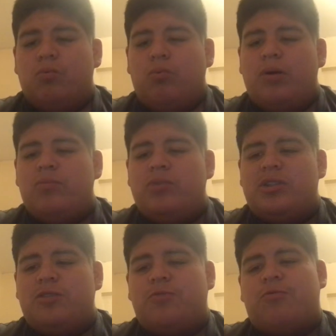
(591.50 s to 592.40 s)
What
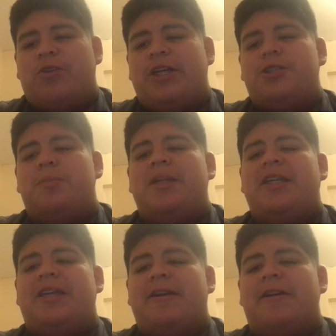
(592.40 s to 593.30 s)
was freshman
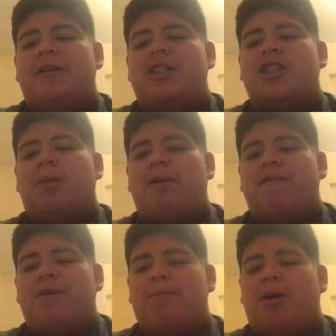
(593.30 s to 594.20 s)
year summer
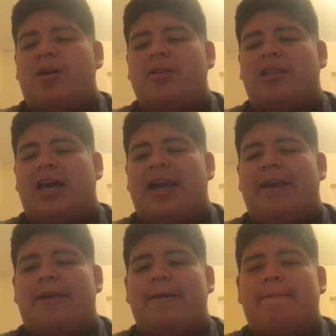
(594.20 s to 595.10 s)
football
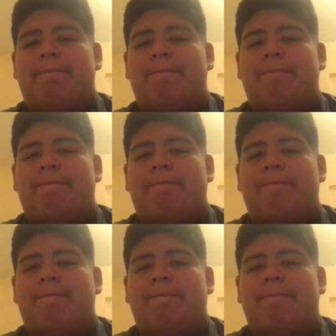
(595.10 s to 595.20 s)
like?